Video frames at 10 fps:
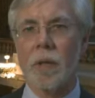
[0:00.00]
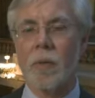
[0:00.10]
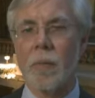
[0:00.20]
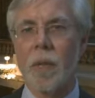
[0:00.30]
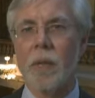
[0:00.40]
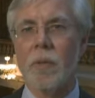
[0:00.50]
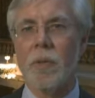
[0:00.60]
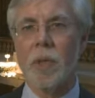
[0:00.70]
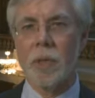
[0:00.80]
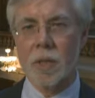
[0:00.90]
there will be a new
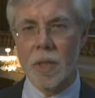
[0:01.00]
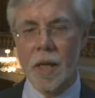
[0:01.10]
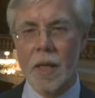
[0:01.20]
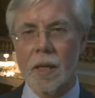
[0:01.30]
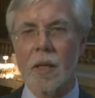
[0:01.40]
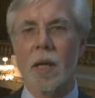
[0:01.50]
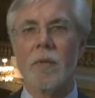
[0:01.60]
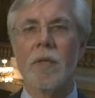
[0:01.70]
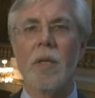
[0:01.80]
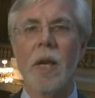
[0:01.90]
census taken in
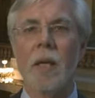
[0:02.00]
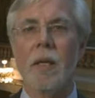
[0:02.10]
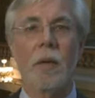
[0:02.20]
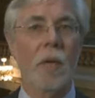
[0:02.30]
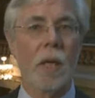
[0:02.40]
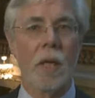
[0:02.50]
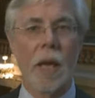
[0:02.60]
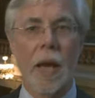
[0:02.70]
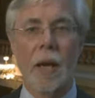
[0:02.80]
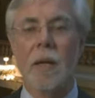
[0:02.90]
every state, including
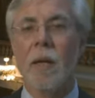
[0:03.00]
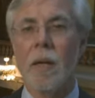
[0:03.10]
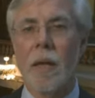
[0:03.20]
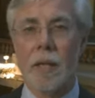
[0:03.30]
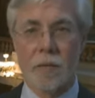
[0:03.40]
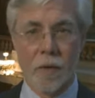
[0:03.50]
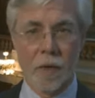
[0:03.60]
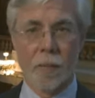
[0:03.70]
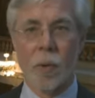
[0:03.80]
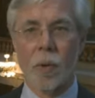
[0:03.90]
Indiana. That's a very
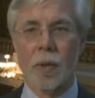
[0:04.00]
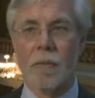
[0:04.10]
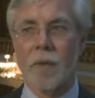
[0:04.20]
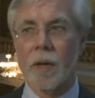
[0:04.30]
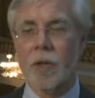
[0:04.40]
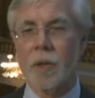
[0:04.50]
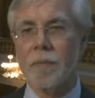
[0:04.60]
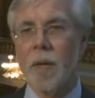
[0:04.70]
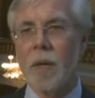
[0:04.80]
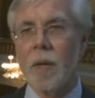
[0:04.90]
important function
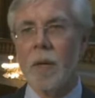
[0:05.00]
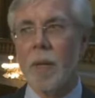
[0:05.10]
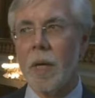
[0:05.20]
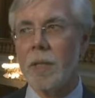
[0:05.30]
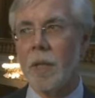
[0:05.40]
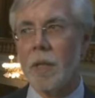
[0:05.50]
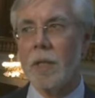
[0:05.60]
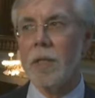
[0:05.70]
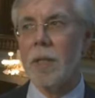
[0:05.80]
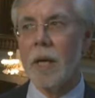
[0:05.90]
because it
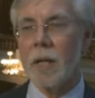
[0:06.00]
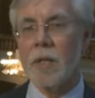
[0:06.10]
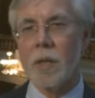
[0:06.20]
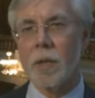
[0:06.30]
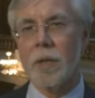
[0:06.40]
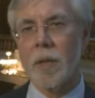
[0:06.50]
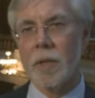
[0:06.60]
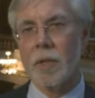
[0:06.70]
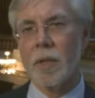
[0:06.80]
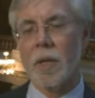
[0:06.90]
leads to next year
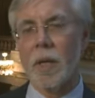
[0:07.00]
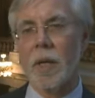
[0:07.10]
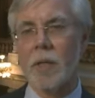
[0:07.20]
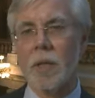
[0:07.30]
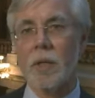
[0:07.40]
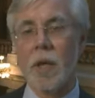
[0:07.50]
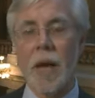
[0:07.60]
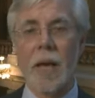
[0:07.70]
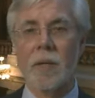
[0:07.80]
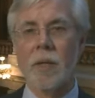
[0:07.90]
things uh, such
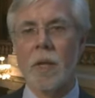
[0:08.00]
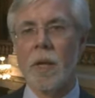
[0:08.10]
as